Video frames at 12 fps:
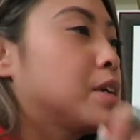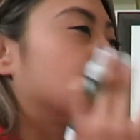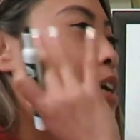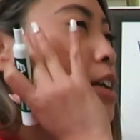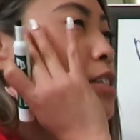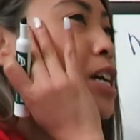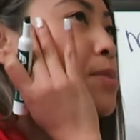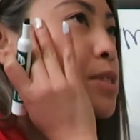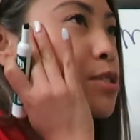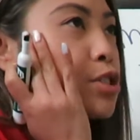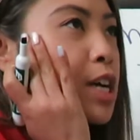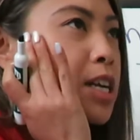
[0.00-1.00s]
A lot of times
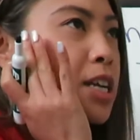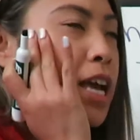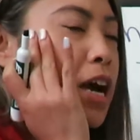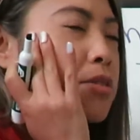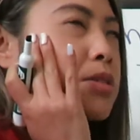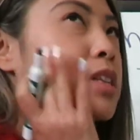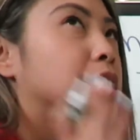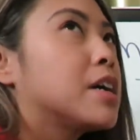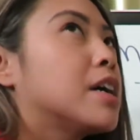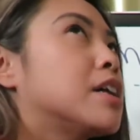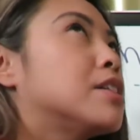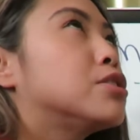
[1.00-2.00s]
they'll try to count in their
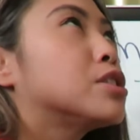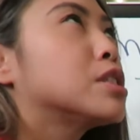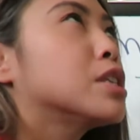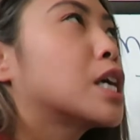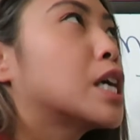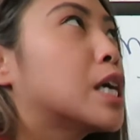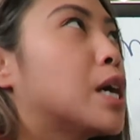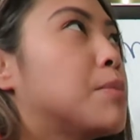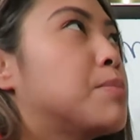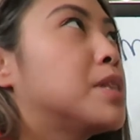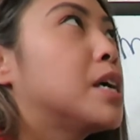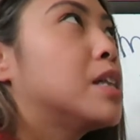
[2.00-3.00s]
head, they're just looking up,
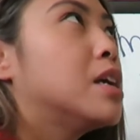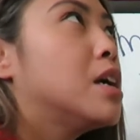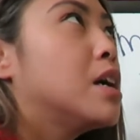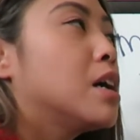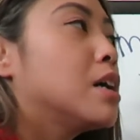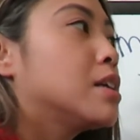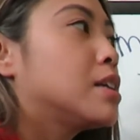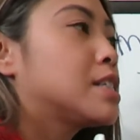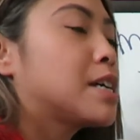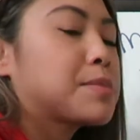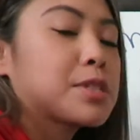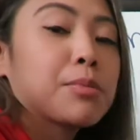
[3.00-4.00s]
but then a lot of
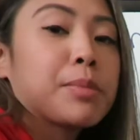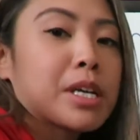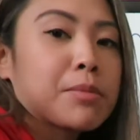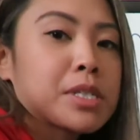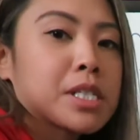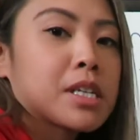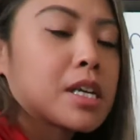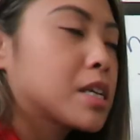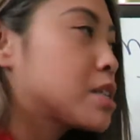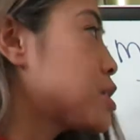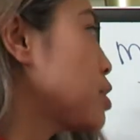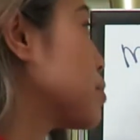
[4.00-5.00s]
times they'll make a mistake.
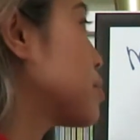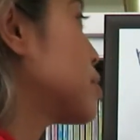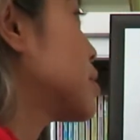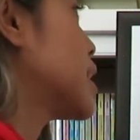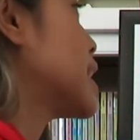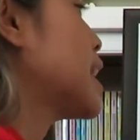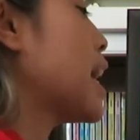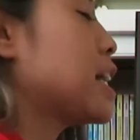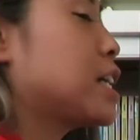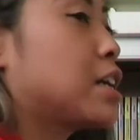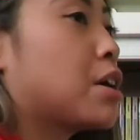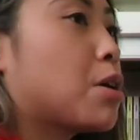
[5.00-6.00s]
So that
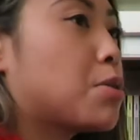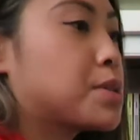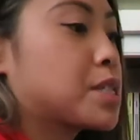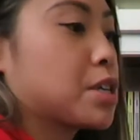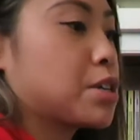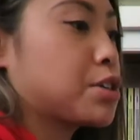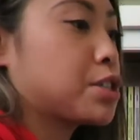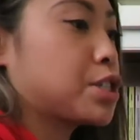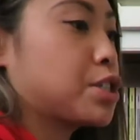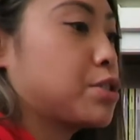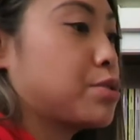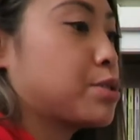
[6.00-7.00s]
I always encourage
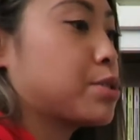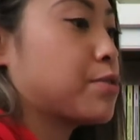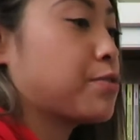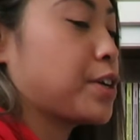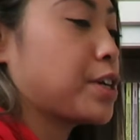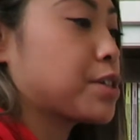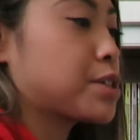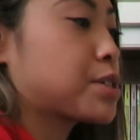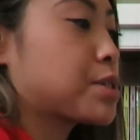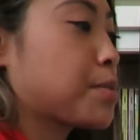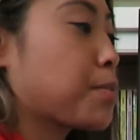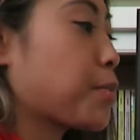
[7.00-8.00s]
to use your
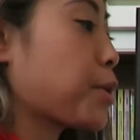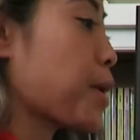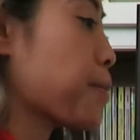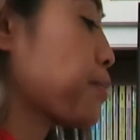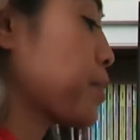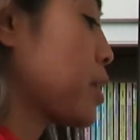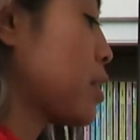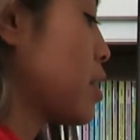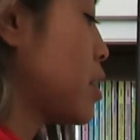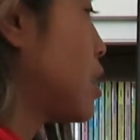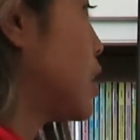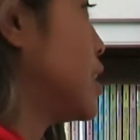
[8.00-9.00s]
fingers, okay?
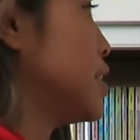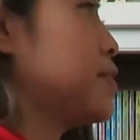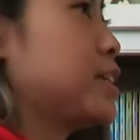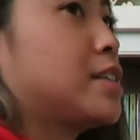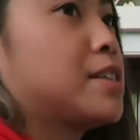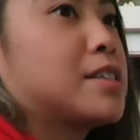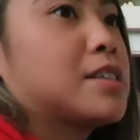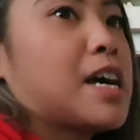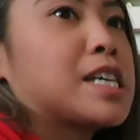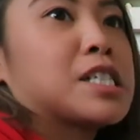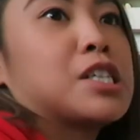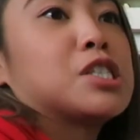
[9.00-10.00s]
Even
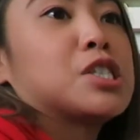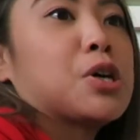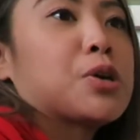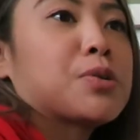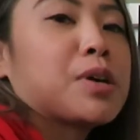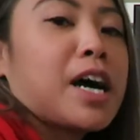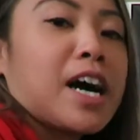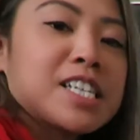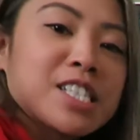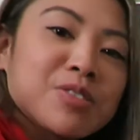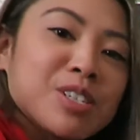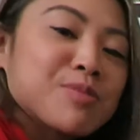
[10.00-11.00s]
as an adult, I
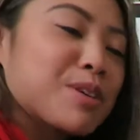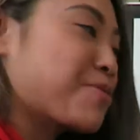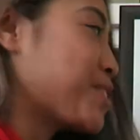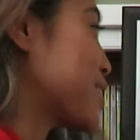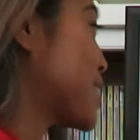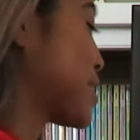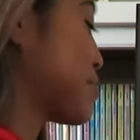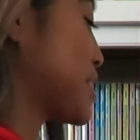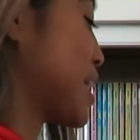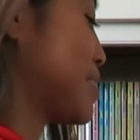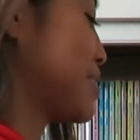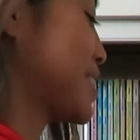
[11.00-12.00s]
still use my fingers
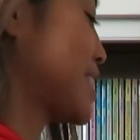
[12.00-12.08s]
sometimes.